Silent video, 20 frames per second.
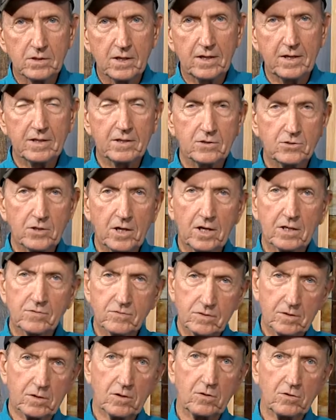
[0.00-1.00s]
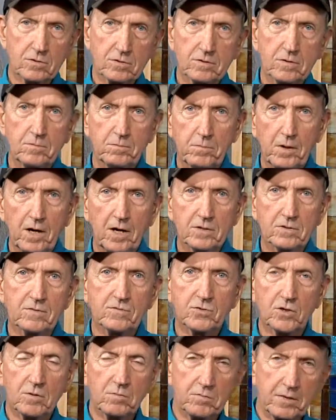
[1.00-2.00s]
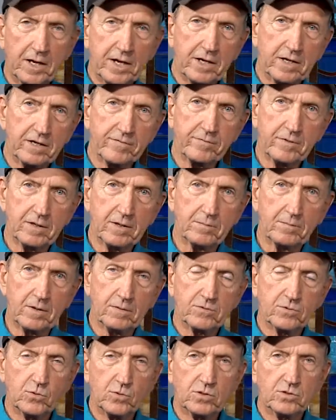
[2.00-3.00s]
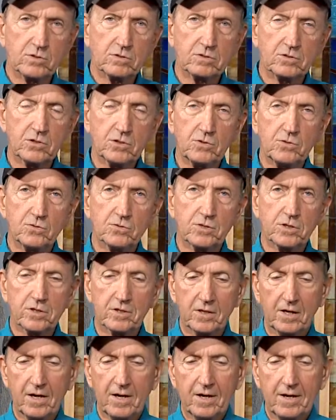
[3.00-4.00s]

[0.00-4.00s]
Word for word: I hate to change, go to something positive, something negative, but I'm, I'm switching tunes here.